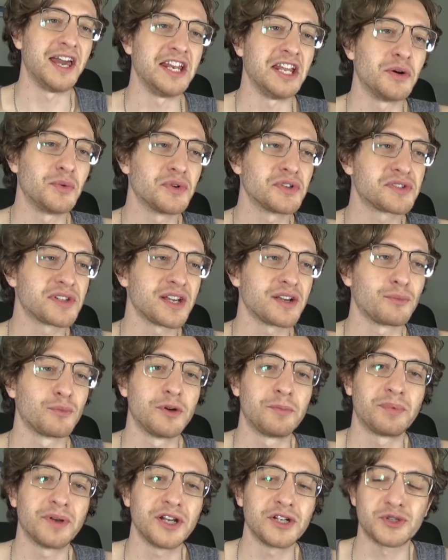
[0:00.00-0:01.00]
And it was,
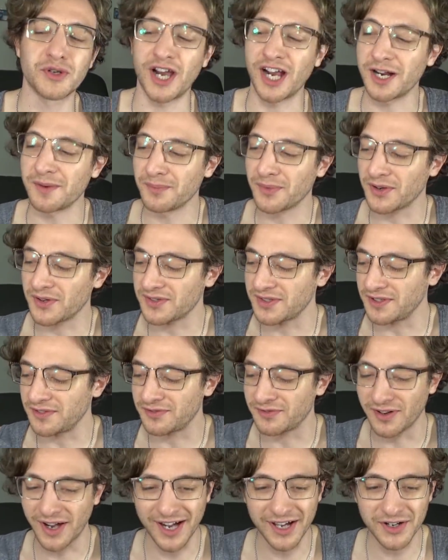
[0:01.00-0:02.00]
like, we played Dragon Ball
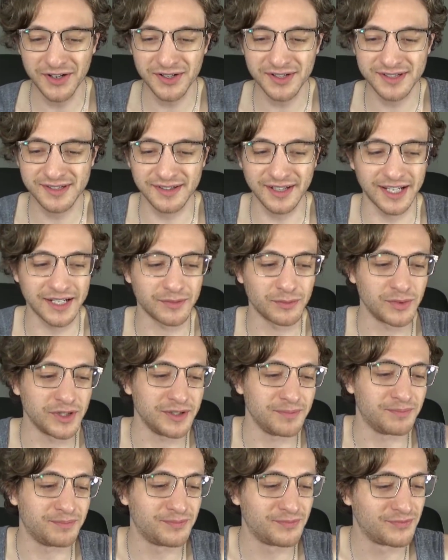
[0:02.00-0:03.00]
Z Fighters.
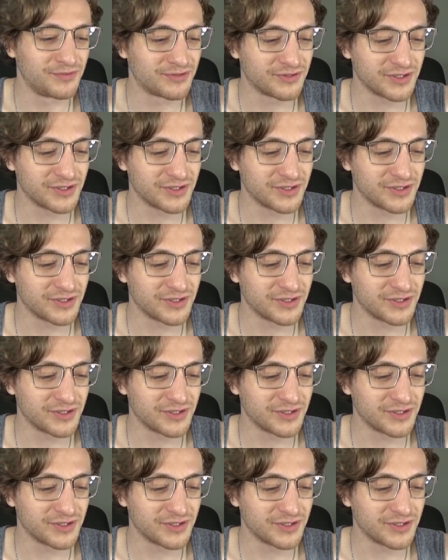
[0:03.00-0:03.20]
Like, we